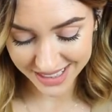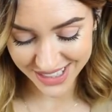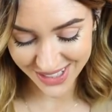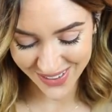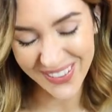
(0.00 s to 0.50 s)

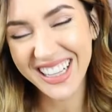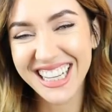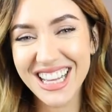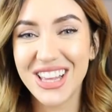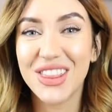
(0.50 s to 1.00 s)
So
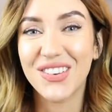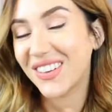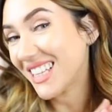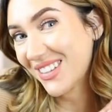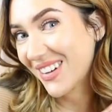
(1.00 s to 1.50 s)
the
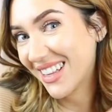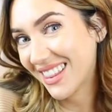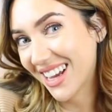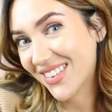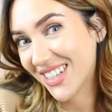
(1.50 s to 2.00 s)
first
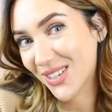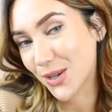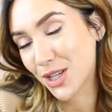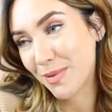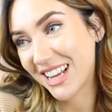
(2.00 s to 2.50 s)
one I wanna
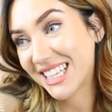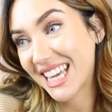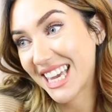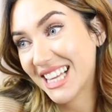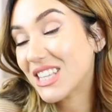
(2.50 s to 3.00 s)
talk to you about
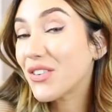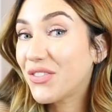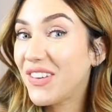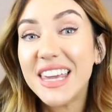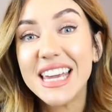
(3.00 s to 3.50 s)
is
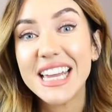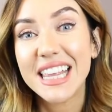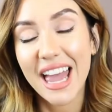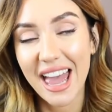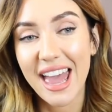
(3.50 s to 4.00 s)

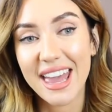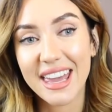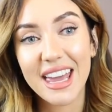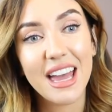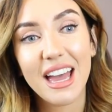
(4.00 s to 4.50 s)
vegan egg.